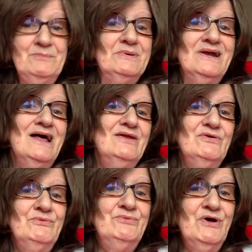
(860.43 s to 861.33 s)
But I
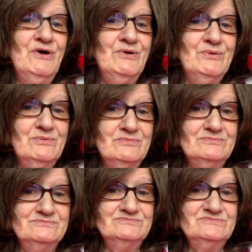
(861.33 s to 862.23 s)
don't know.
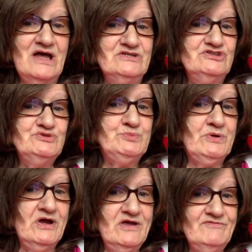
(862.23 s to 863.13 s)
I just
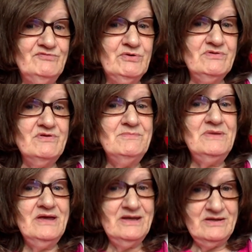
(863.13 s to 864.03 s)
pray it for them
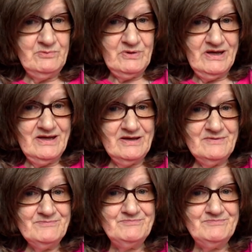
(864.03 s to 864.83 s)
anyway.